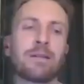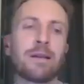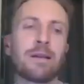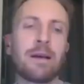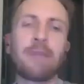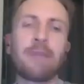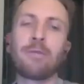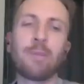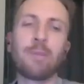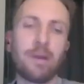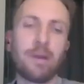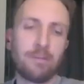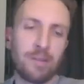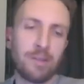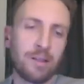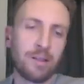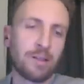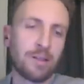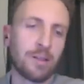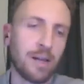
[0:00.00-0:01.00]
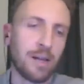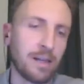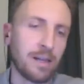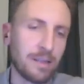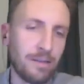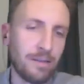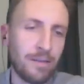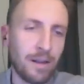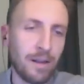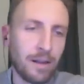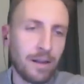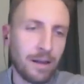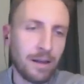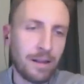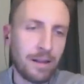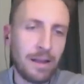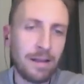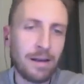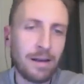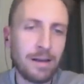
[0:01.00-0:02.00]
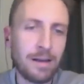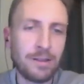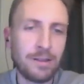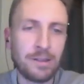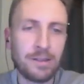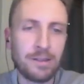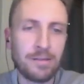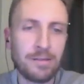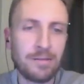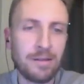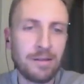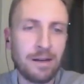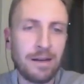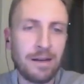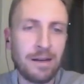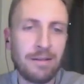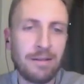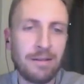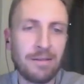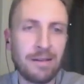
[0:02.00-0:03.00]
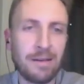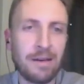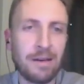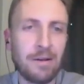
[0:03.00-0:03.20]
Everybody was on the Giants. I felt like that line just I don't know.